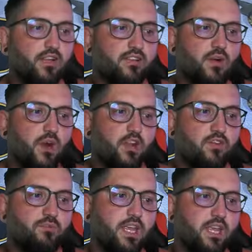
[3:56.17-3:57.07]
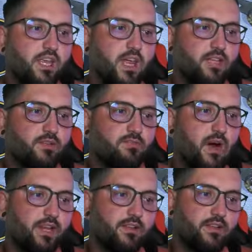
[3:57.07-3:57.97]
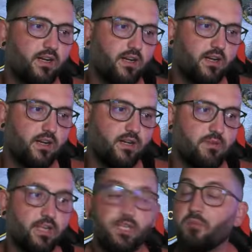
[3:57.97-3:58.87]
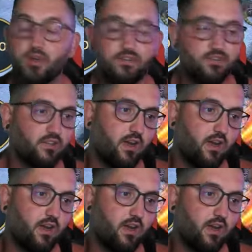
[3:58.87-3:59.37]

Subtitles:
is the one of being hit by the boss